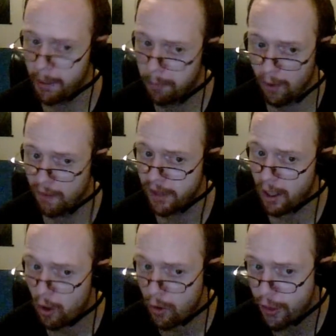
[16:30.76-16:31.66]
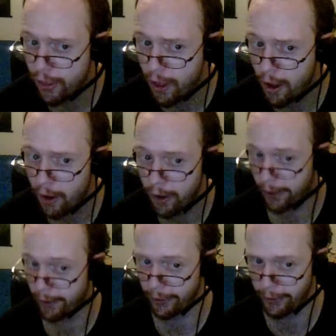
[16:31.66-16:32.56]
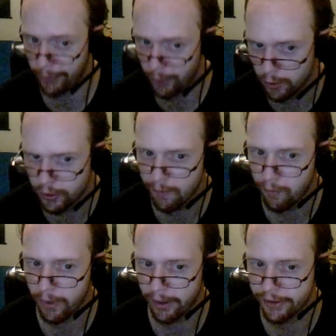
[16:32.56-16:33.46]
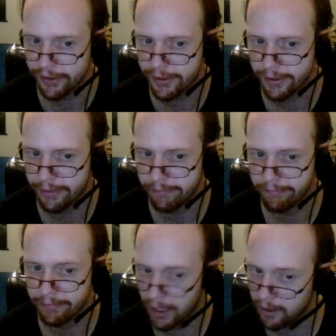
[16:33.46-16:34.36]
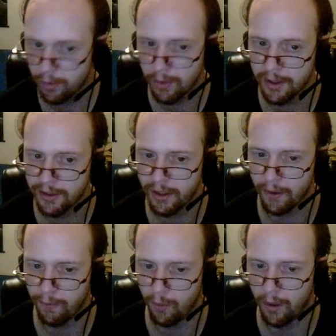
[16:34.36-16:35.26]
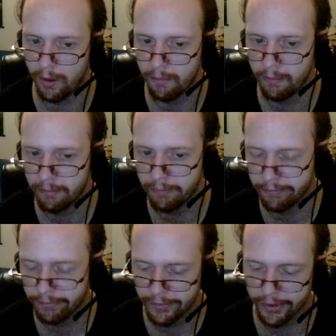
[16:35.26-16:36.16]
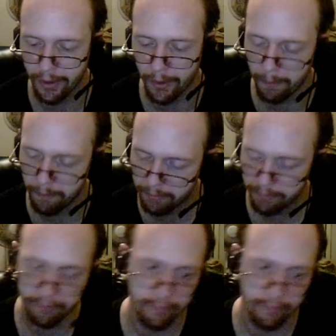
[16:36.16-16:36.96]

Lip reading: People of the earth, use your voice. That's what it's there for. So,